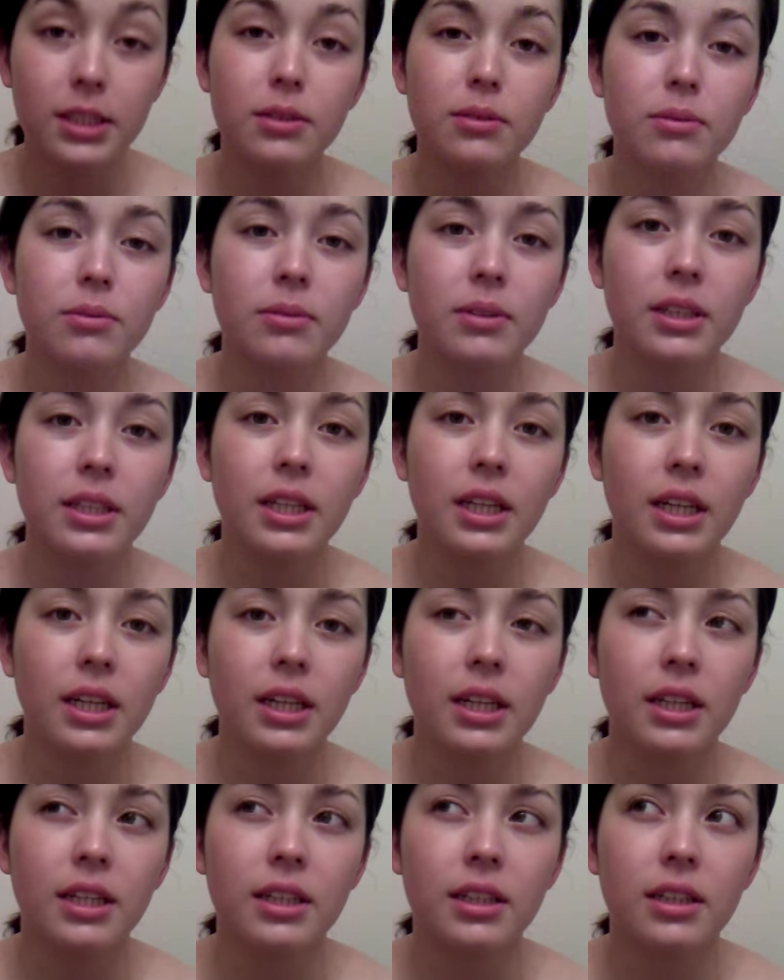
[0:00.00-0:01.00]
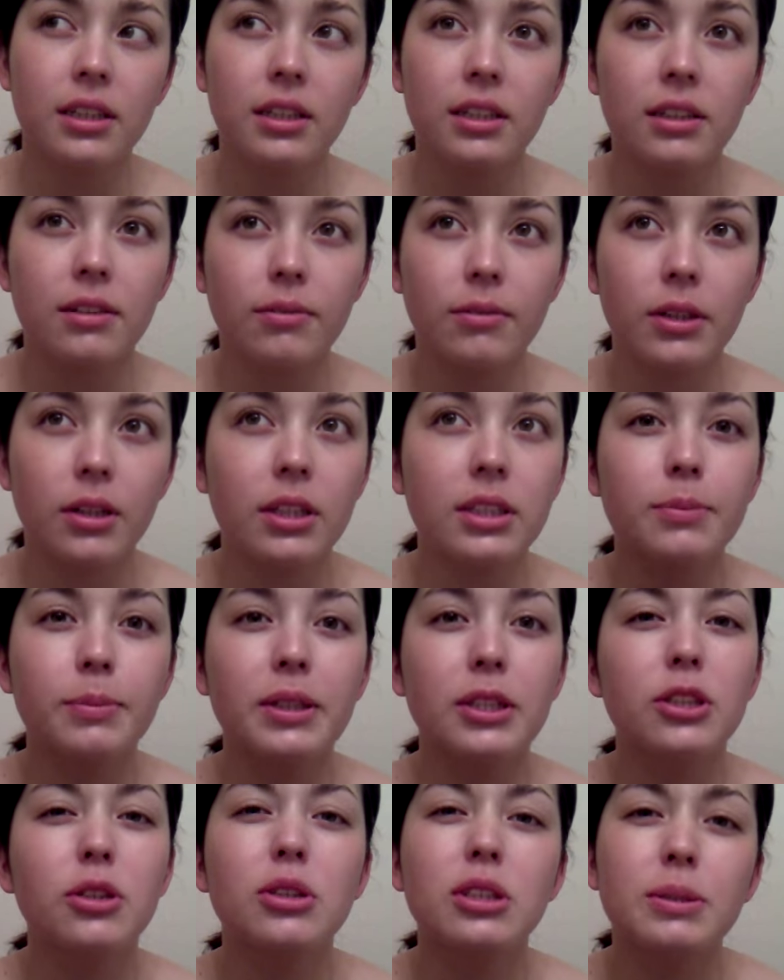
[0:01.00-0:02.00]
It doesn't really, you don't
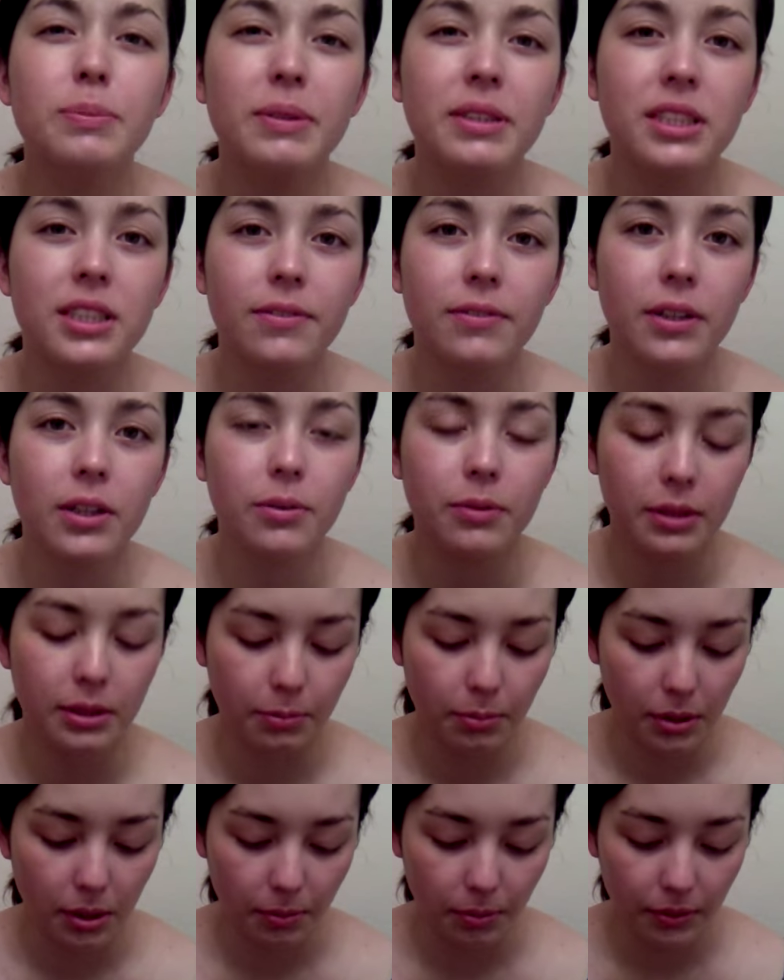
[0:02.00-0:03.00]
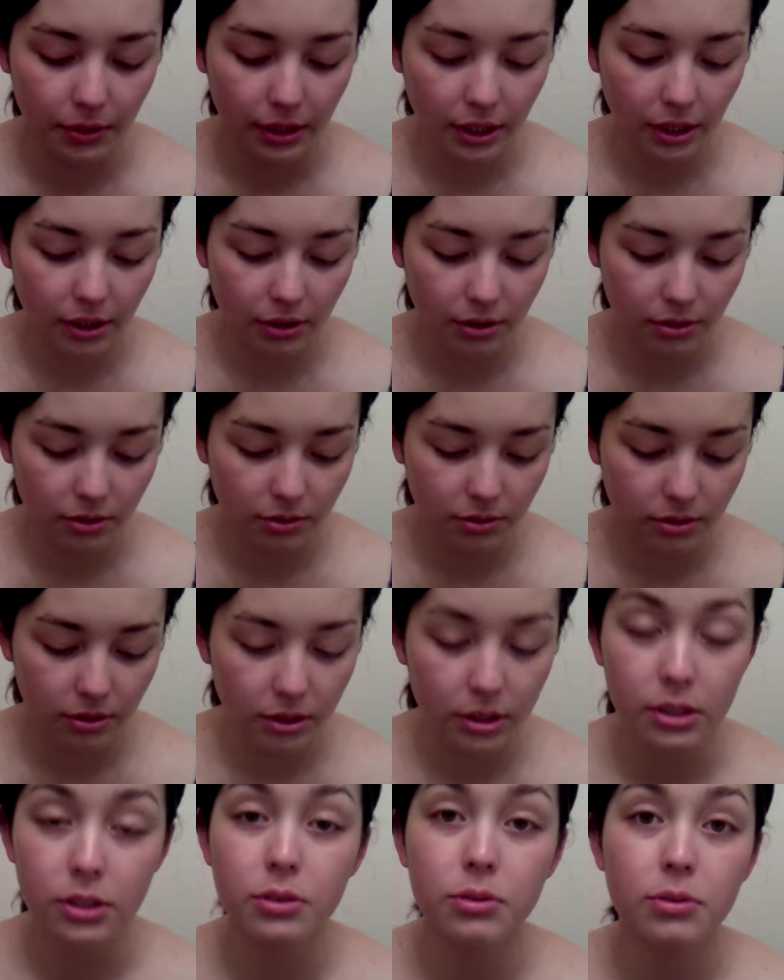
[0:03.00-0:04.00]
have to be too specific with the purple that
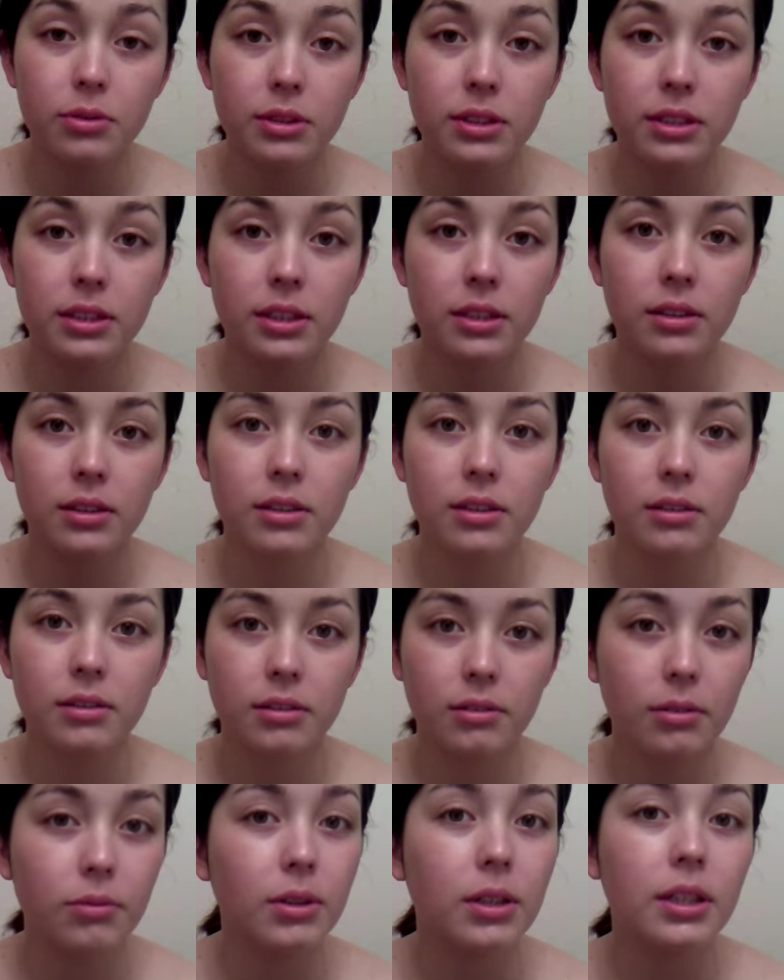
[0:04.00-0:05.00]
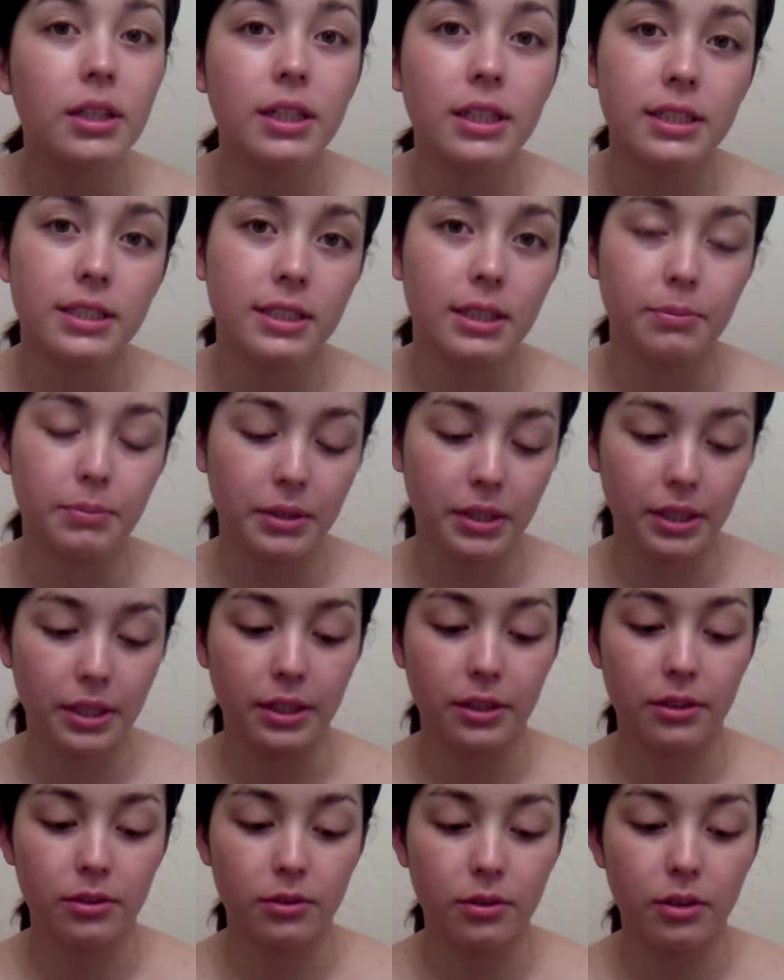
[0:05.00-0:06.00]
you use. Really, it's up
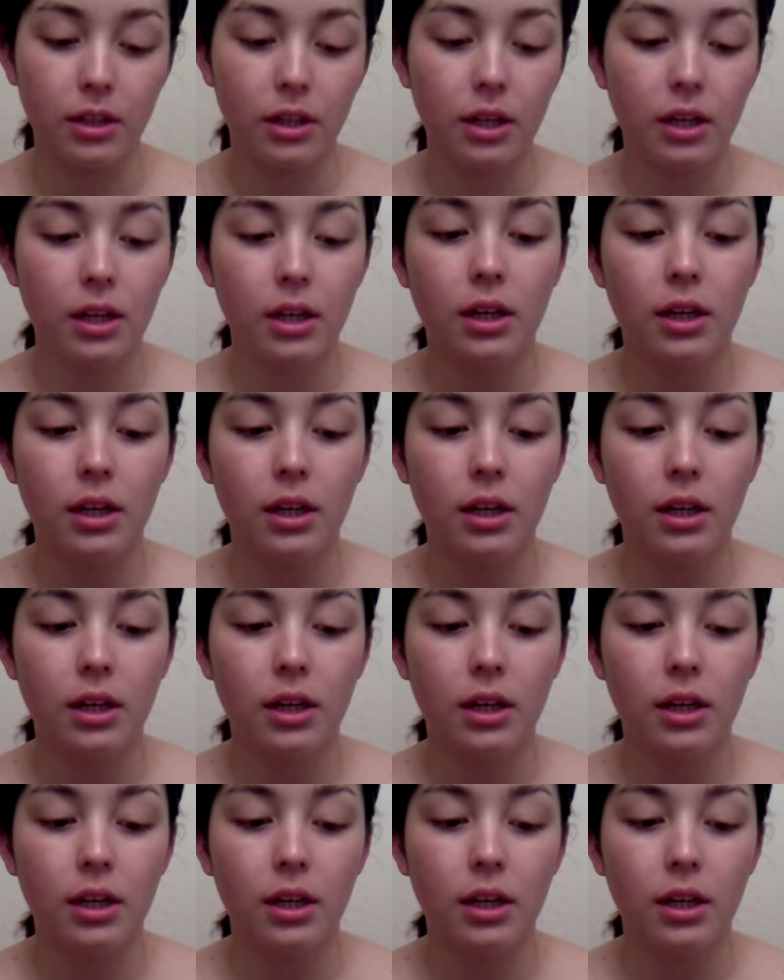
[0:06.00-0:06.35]
to you.